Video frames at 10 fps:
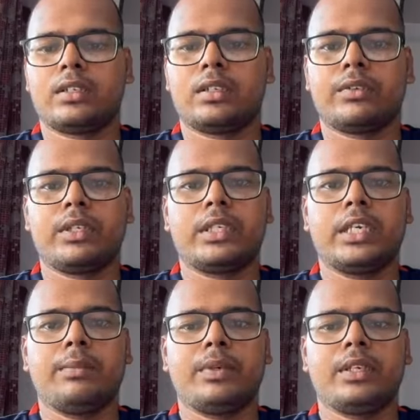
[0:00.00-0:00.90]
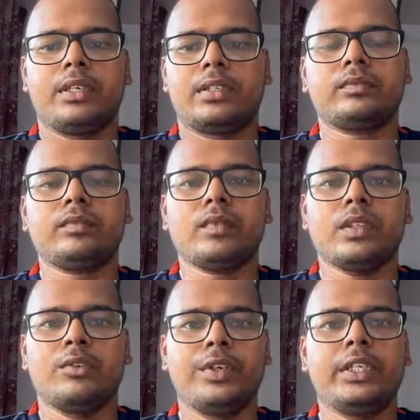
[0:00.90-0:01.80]
we will keep a
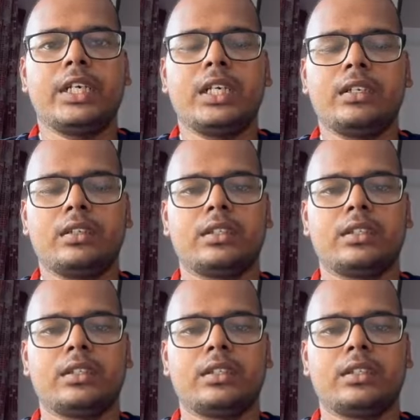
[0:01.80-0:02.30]
filtered